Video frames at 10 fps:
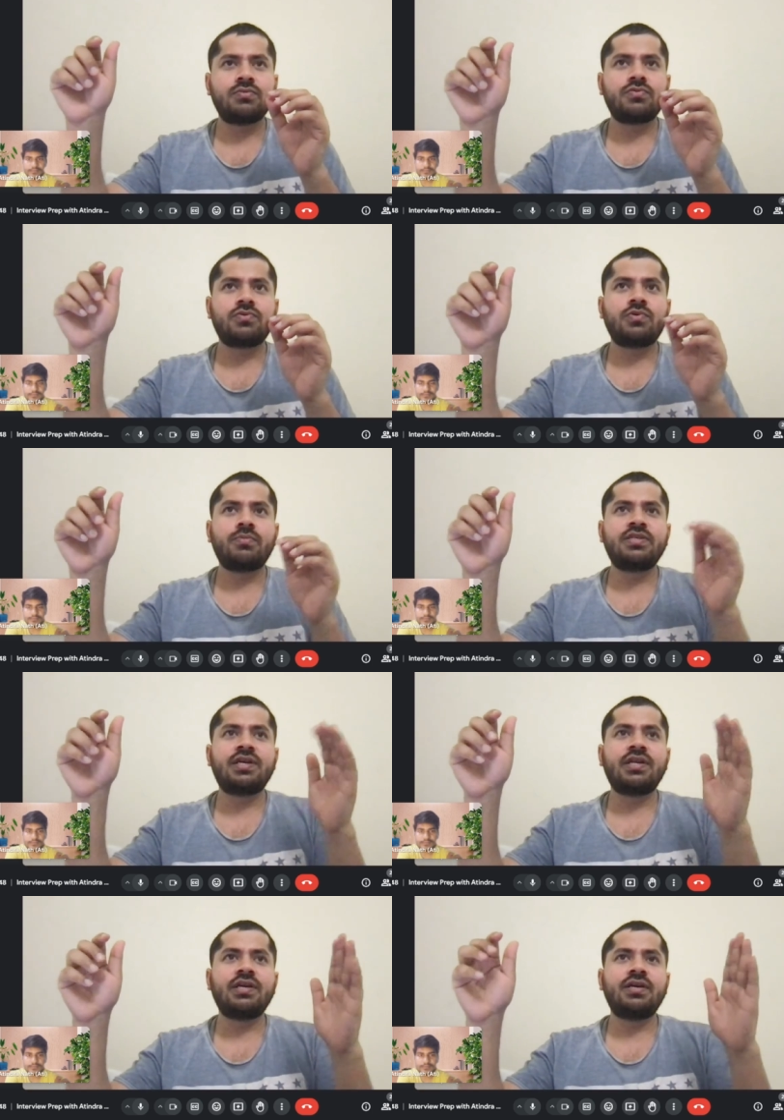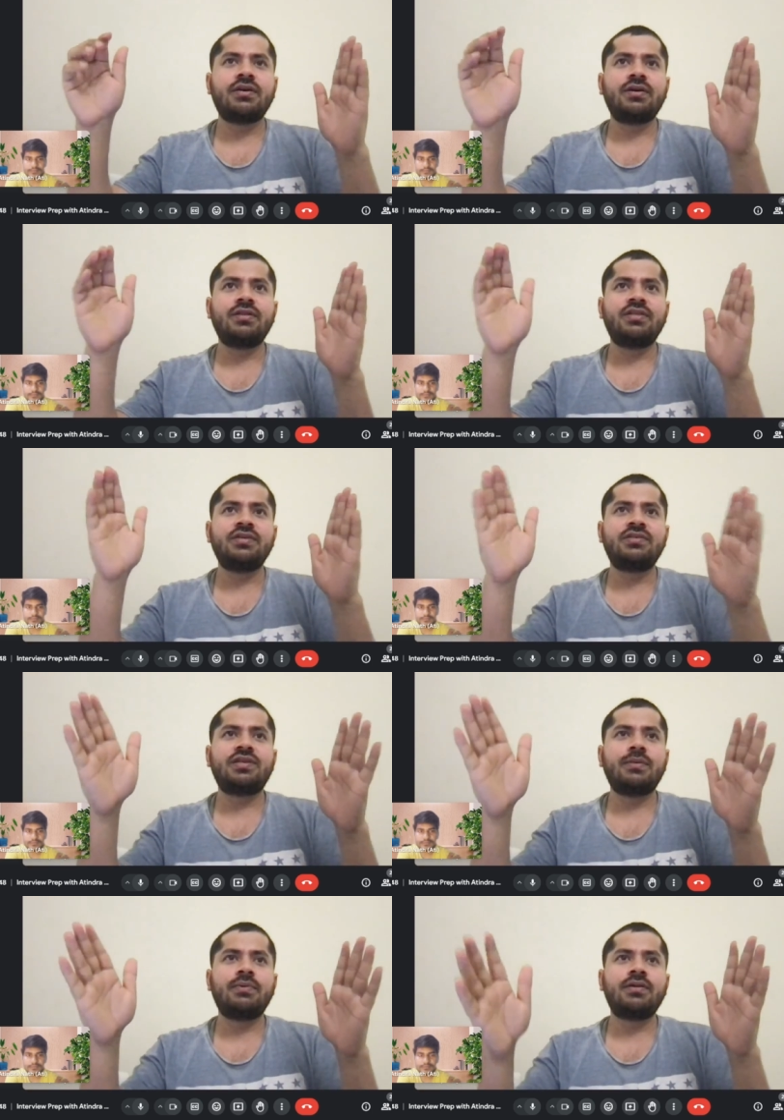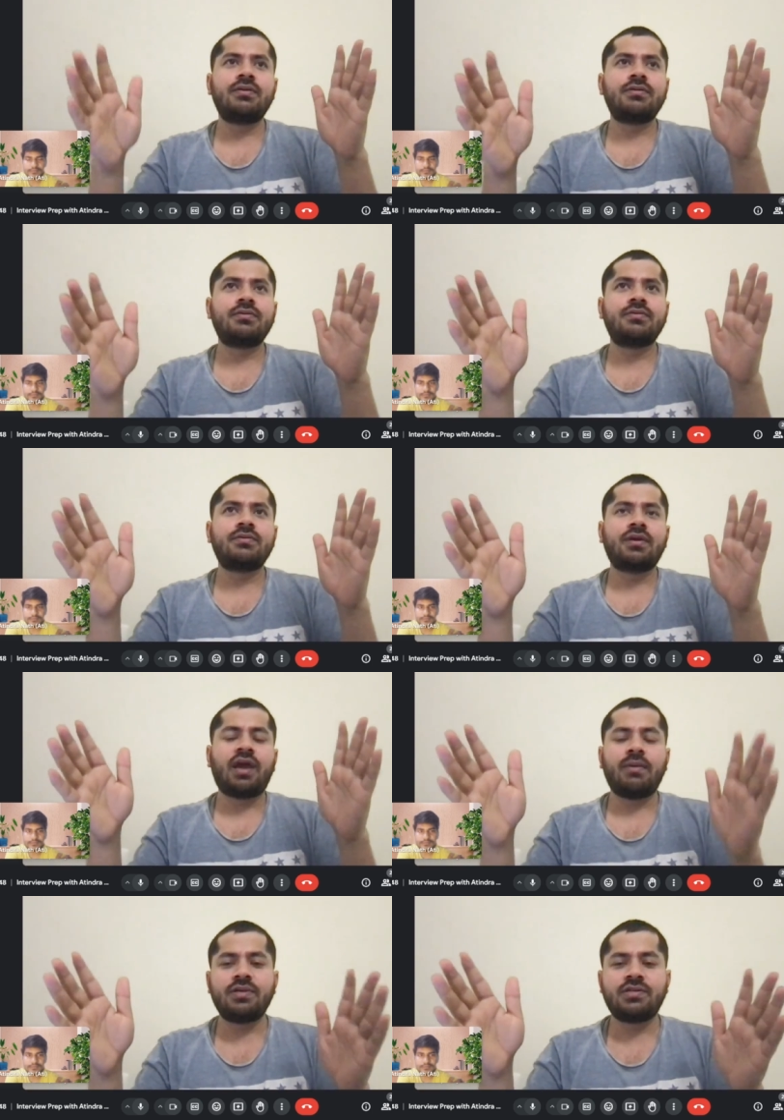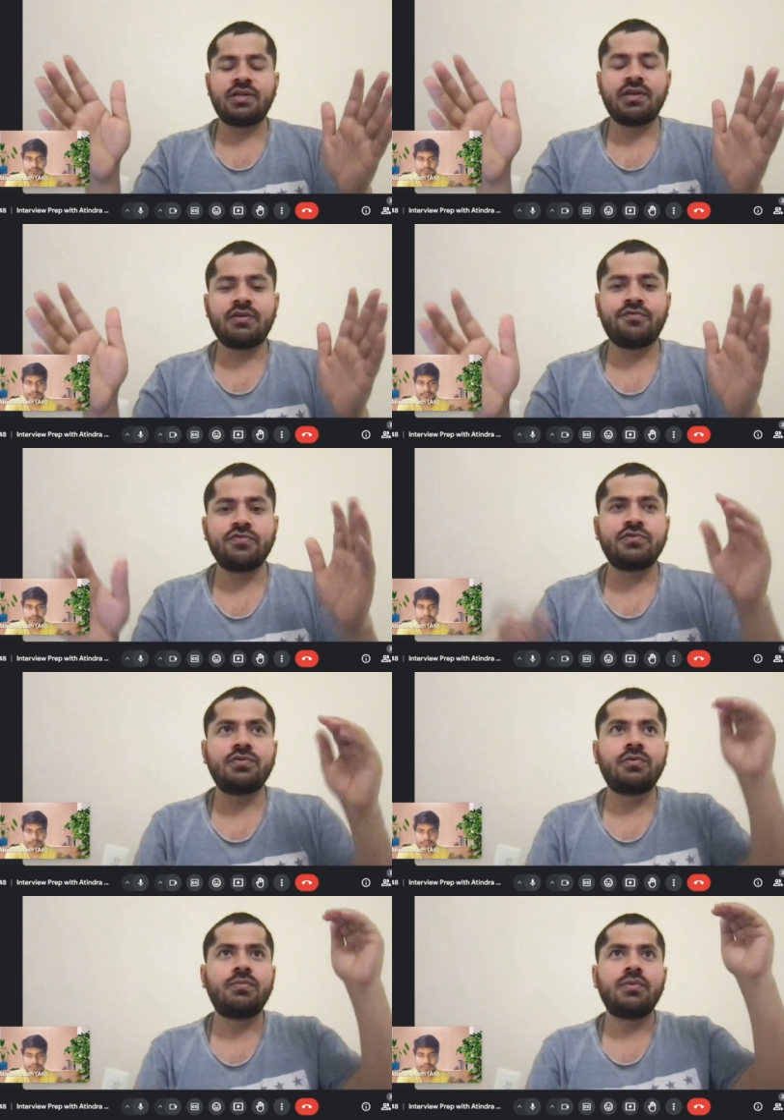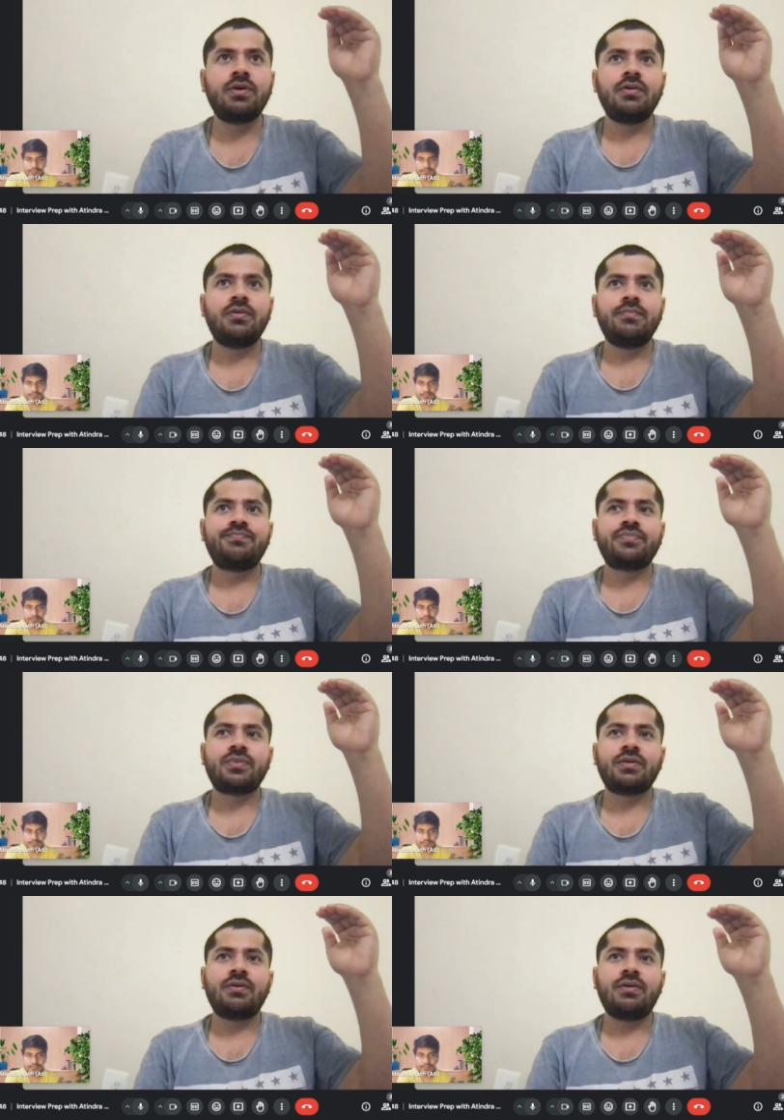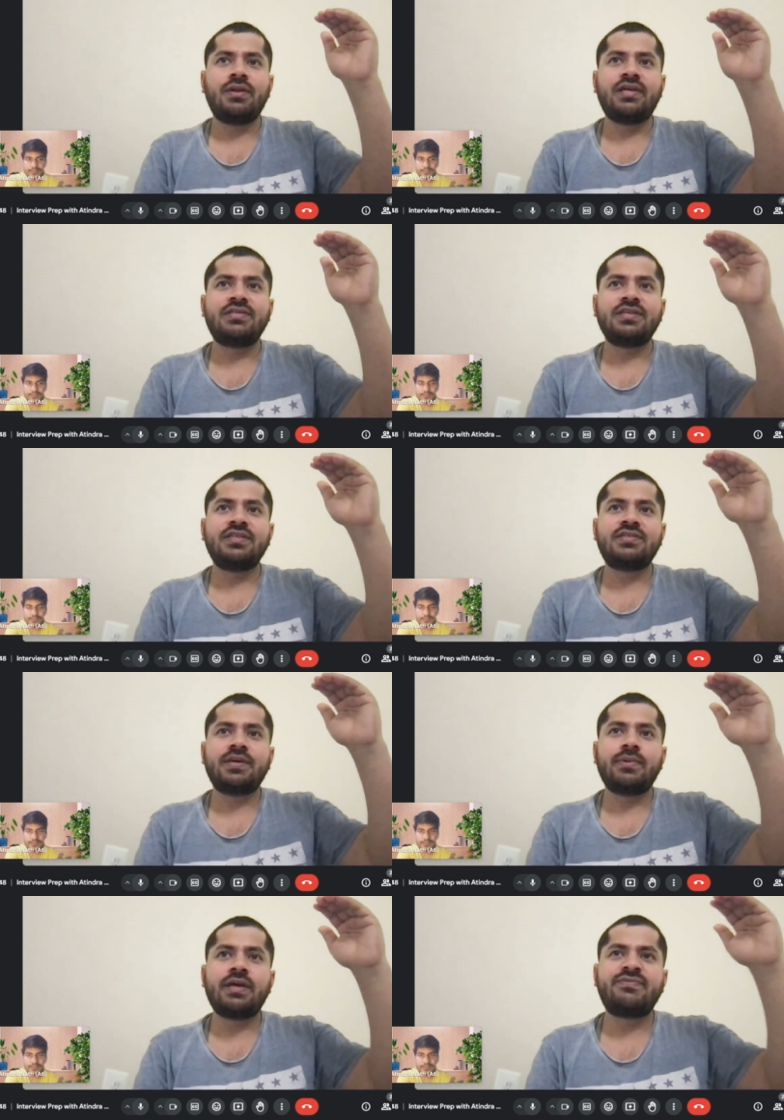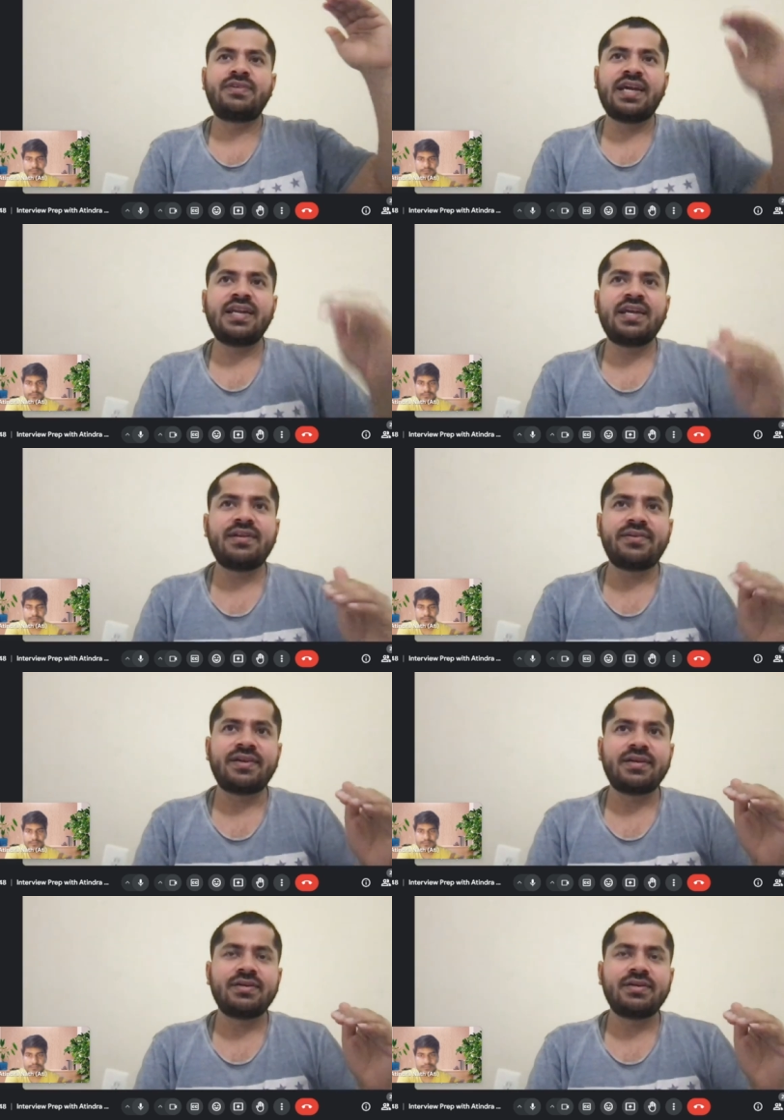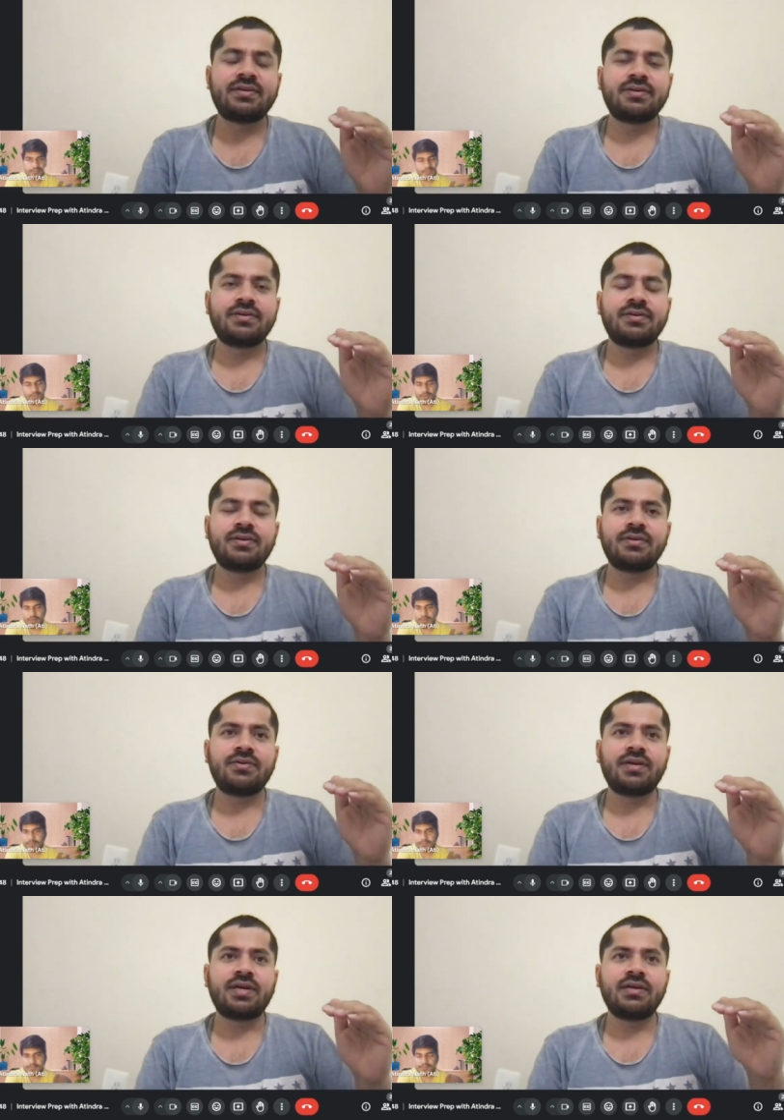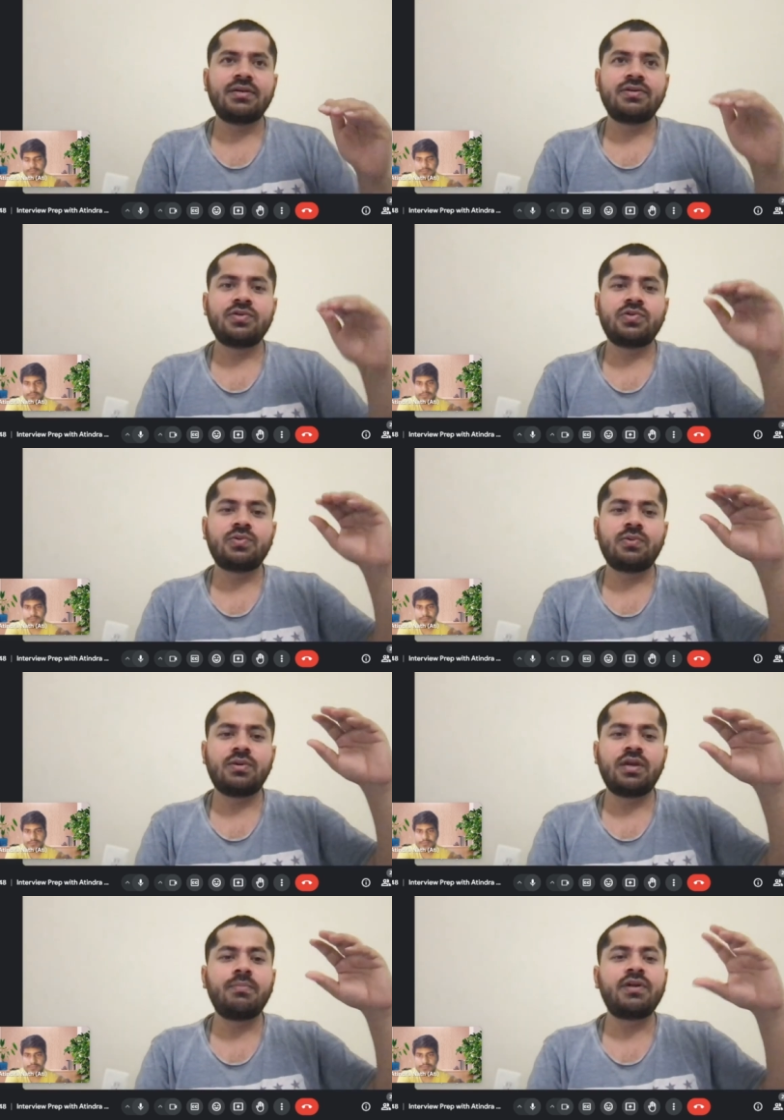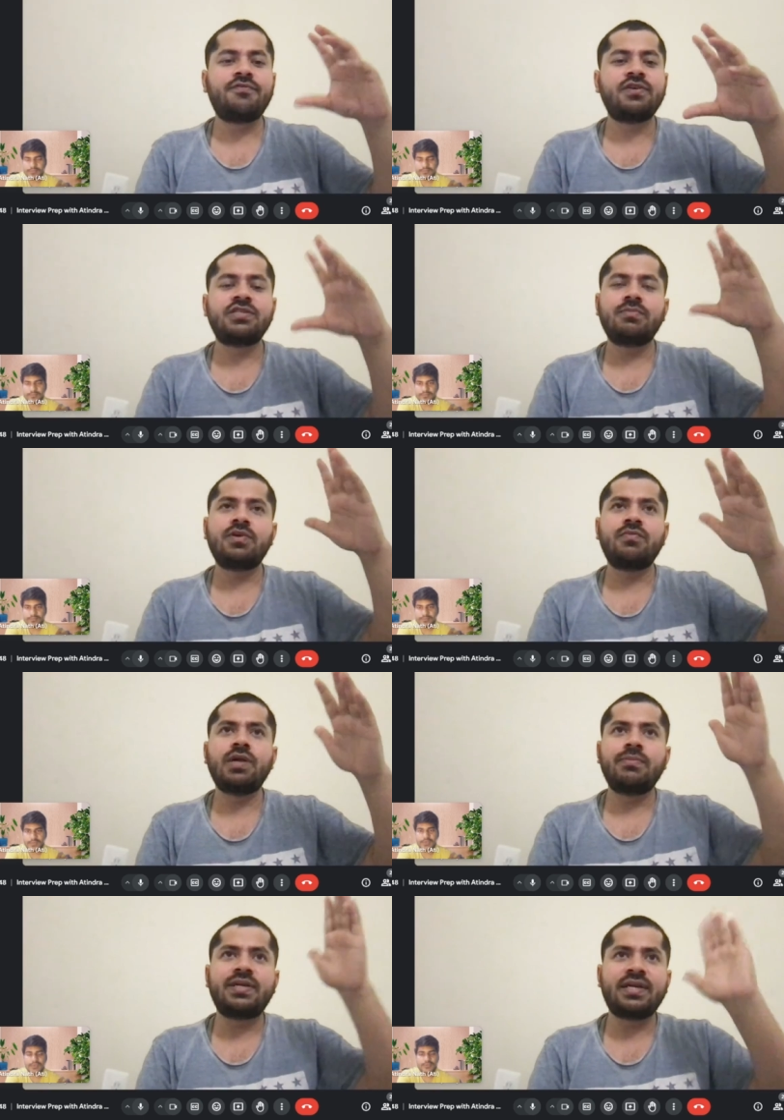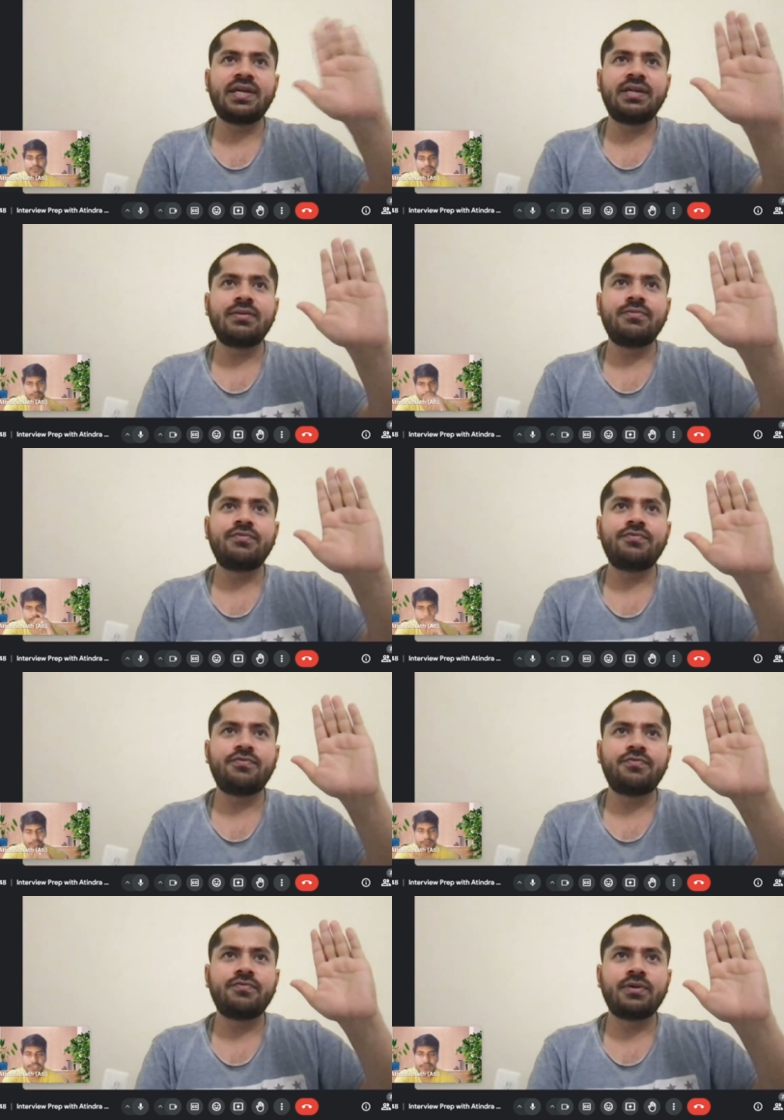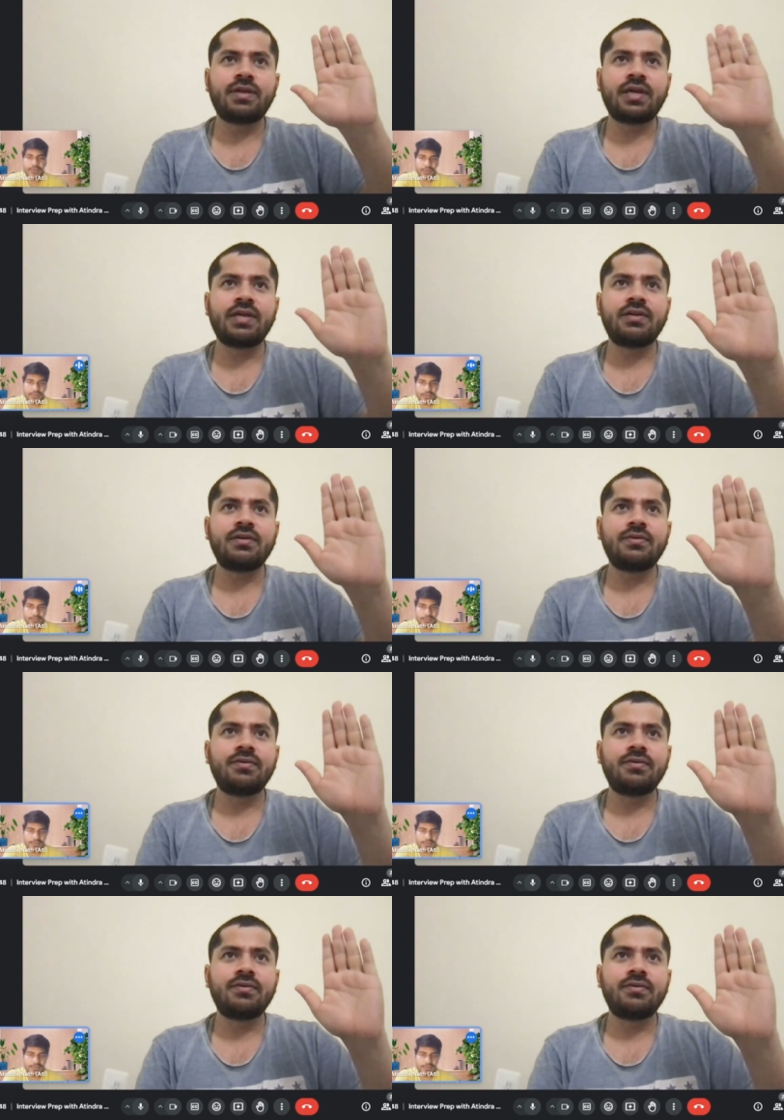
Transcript: So basically, this table I'm still confused. So let's say this table have 10 entry. Correct. Okay. So number of customer will be 10. I will give you an example.